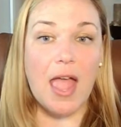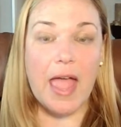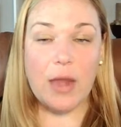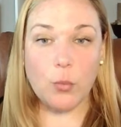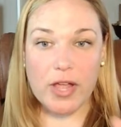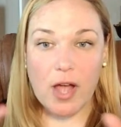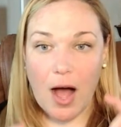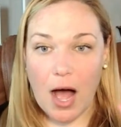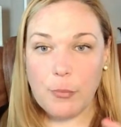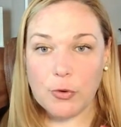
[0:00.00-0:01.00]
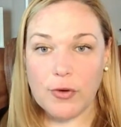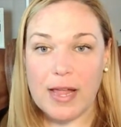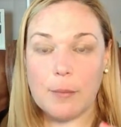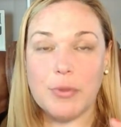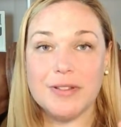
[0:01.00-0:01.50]
And we
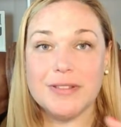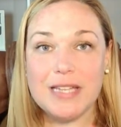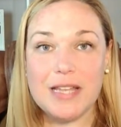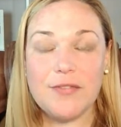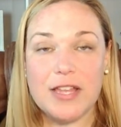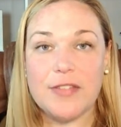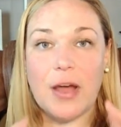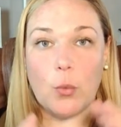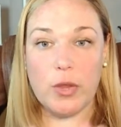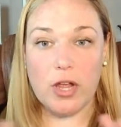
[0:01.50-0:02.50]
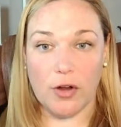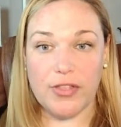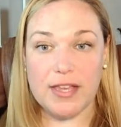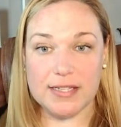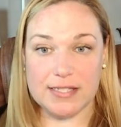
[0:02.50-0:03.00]
operate believing that we are
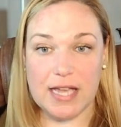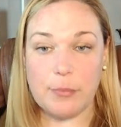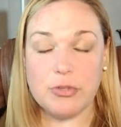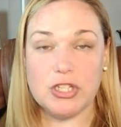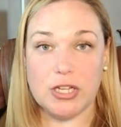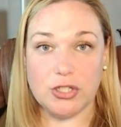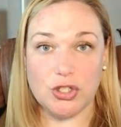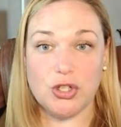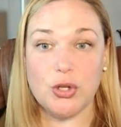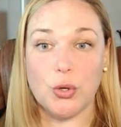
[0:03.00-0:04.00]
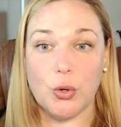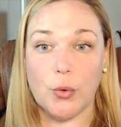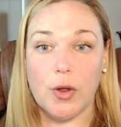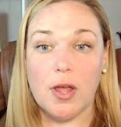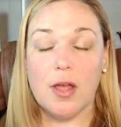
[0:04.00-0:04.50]
the exception
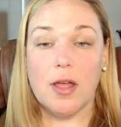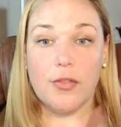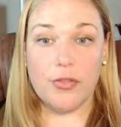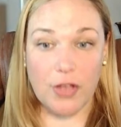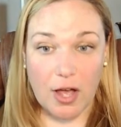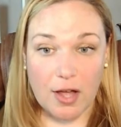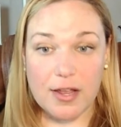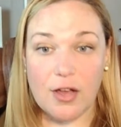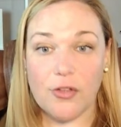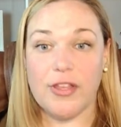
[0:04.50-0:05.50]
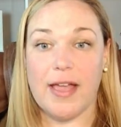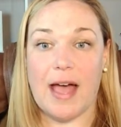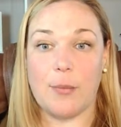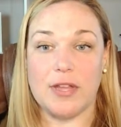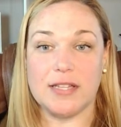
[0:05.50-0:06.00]
to the unhealthy
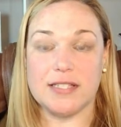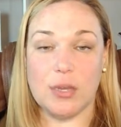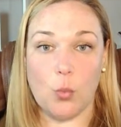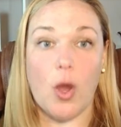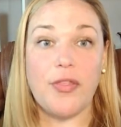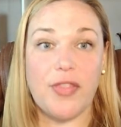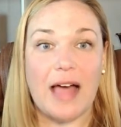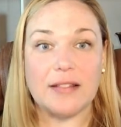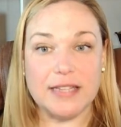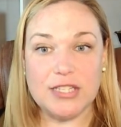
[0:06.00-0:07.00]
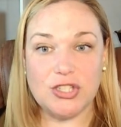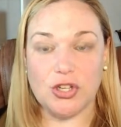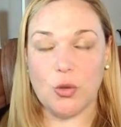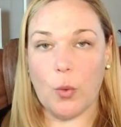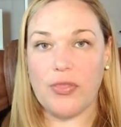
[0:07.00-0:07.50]
habits and what that leads
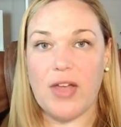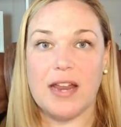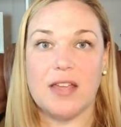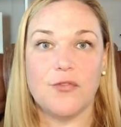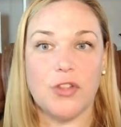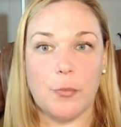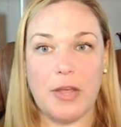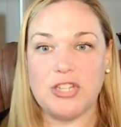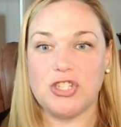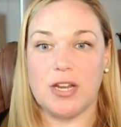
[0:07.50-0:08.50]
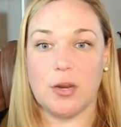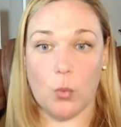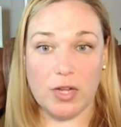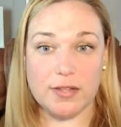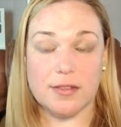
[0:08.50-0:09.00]
to, what that inflammation and
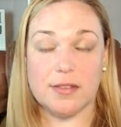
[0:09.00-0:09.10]
what